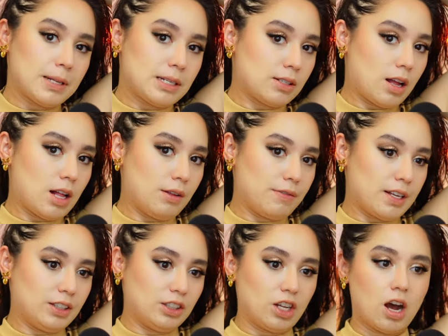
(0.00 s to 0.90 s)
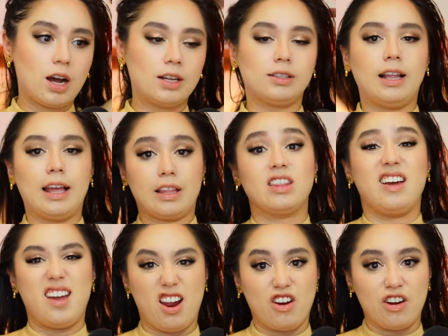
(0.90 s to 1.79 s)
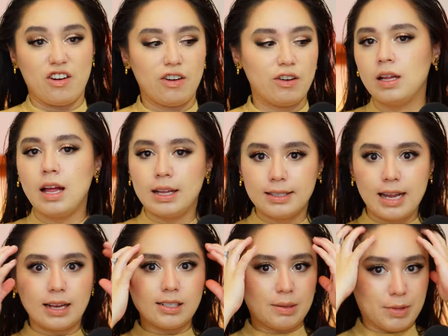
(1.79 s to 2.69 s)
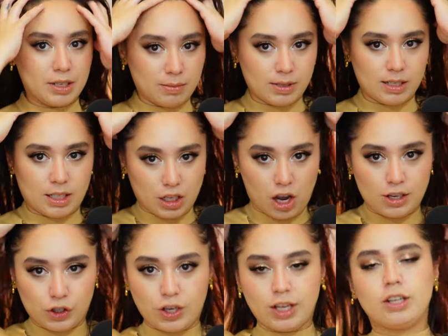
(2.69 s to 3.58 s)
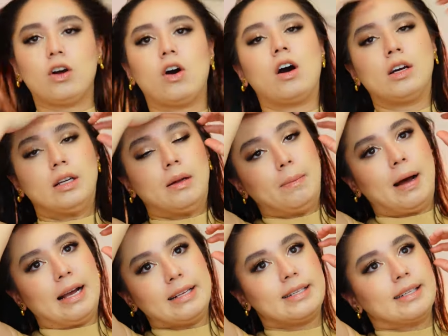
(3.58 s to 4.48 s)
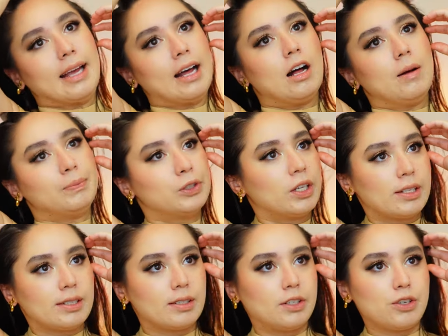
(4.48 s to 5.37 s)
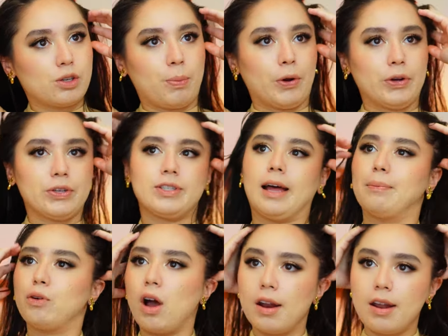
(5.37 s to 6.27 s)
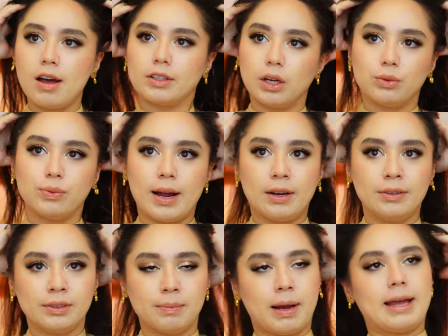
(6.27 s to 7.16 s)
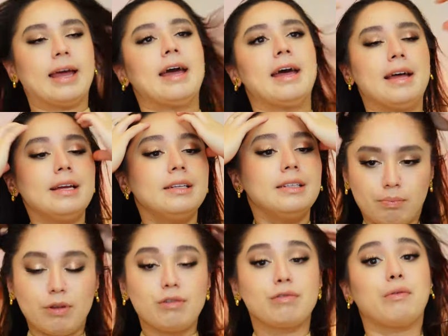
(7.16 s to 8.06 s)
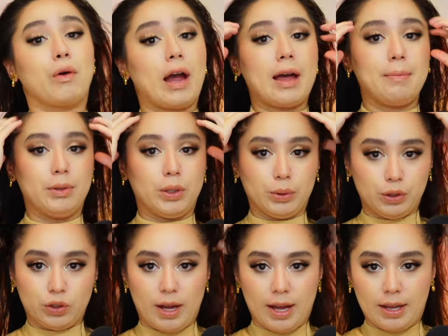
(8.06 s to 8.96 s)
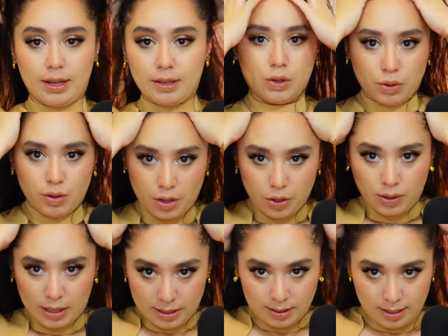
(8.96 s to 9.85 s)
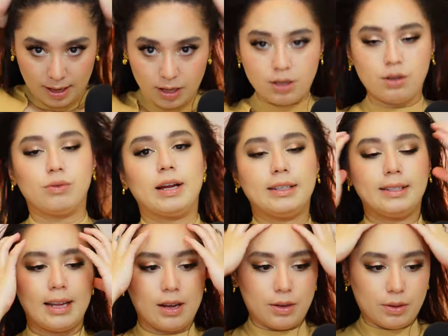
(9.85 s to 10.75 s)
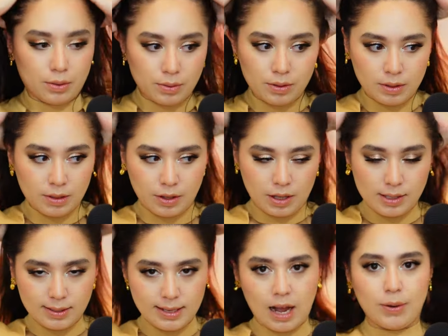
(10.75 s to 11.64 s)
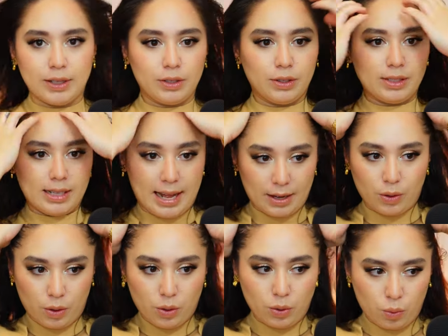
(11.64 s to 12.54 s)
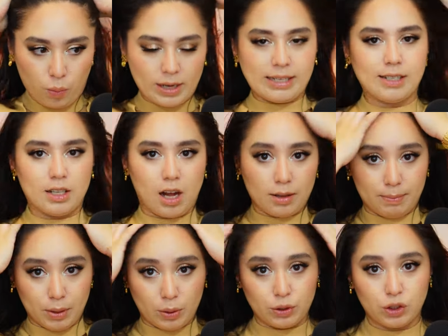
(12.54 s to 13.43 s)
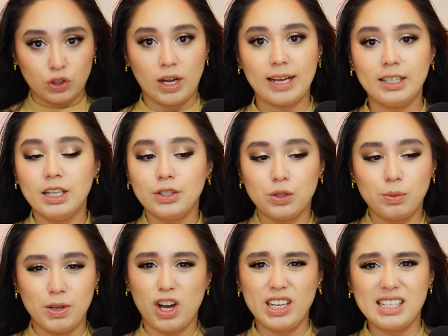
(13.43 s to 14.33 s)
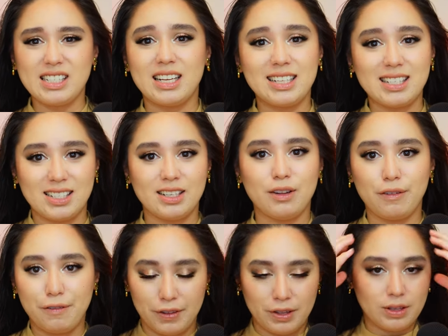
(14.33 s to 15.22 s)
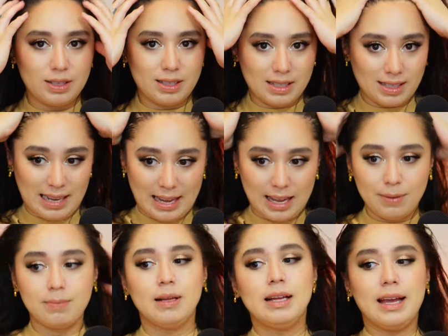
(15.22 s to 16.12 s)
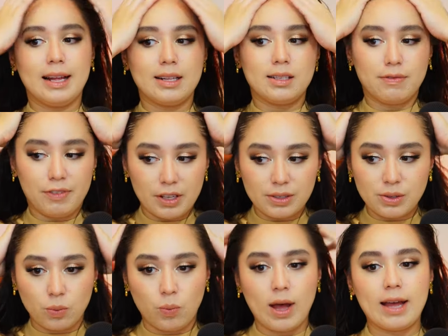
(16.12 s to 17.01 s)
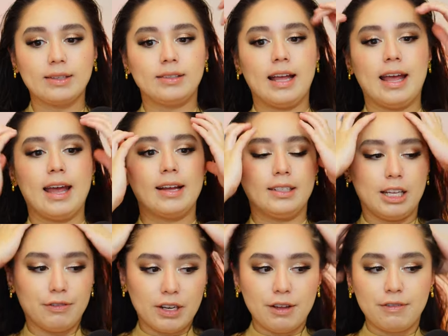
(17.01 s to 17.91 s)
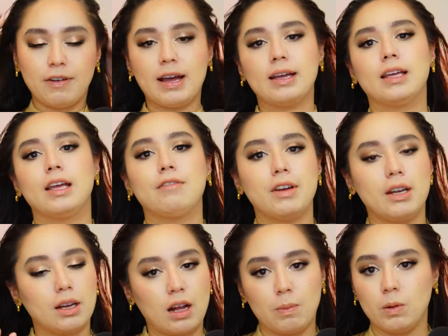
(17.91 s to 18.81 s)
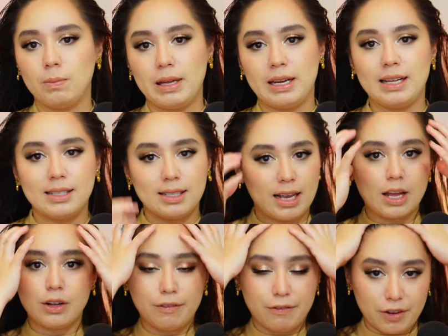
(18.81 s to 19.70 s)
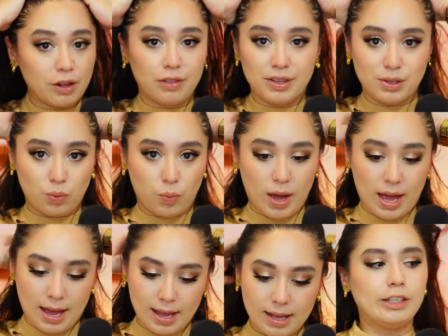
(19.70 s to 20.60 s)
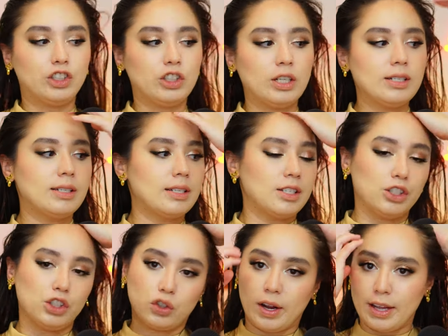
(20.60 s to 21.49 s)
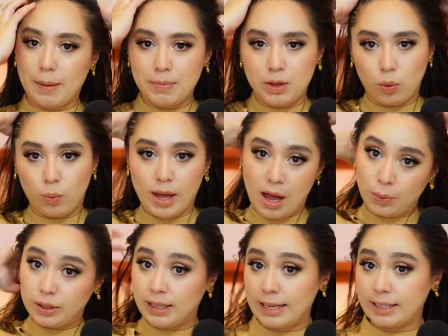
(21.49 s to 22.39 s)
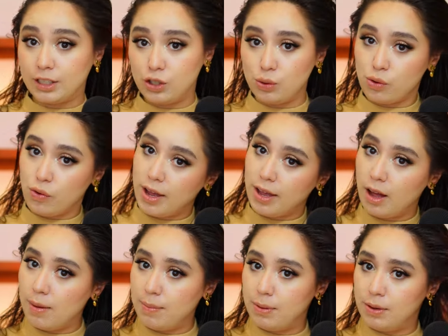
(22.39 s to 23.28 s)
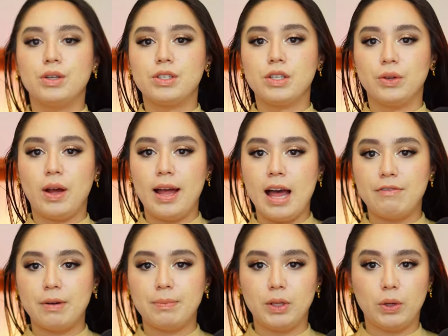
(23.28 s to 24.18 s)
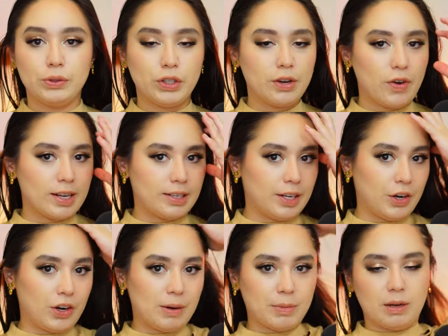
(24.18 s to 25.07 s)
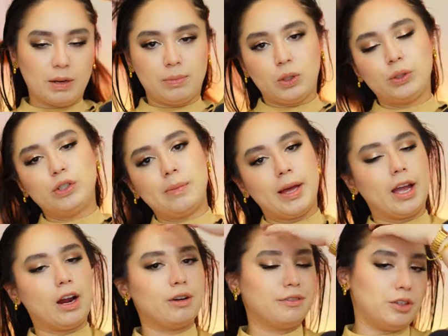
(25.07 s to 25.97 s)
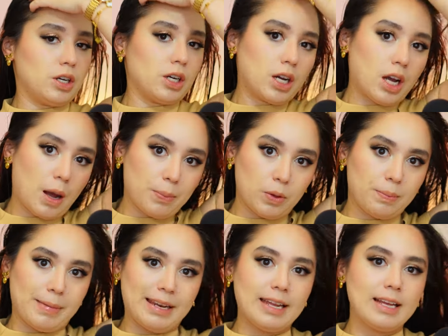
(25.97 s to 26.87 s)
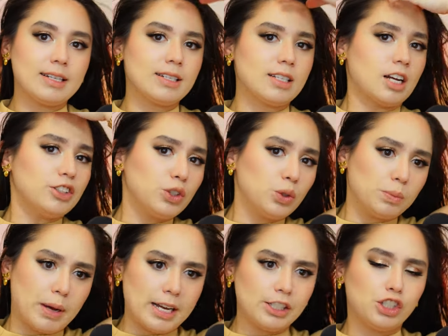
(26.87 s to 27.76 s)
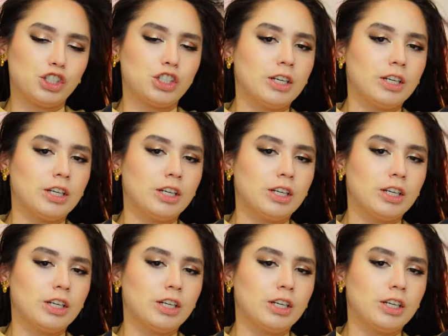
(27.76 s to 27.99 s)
itself and not like the hair. Next, I'm gonna massage it on my scalp, just disperse that product around my head before I blow dry. So you can tell right now, this is how it looks like when it's not blow dried. To be honest, it still feels the same. It feels wet, and even if I give it a couple minutes, it'll feel this way. It just doesn't dry up the way I would like it to dry up. So now I have a blow dry right here, and I'm gonna blow dry my hair for a couple minutes, not too much,